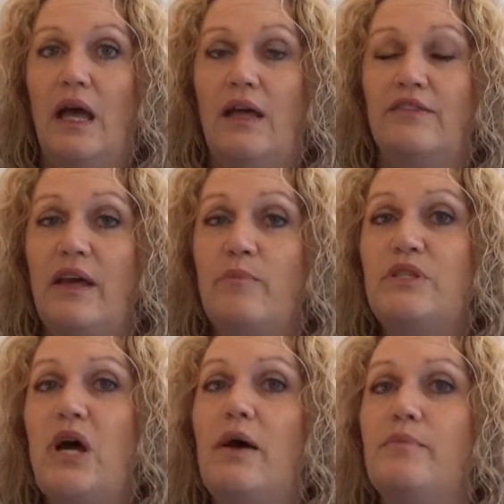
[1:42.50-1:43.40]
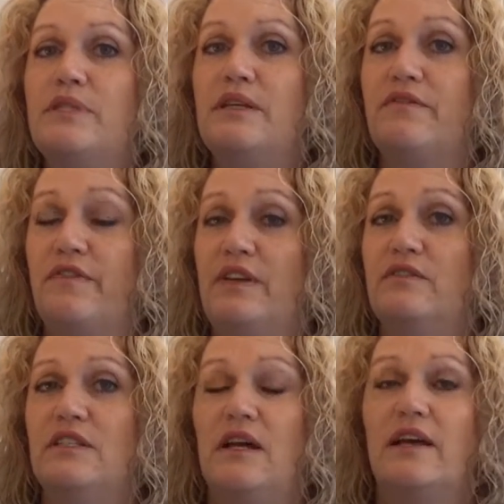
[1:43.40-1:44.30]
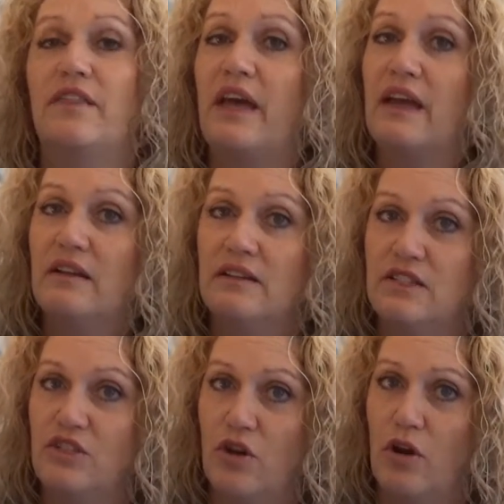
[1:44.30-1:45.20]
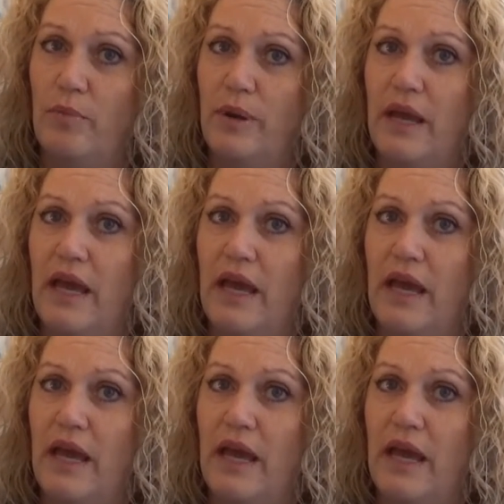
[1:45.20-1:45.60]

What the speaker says: Sometimes it feels like a thankless job,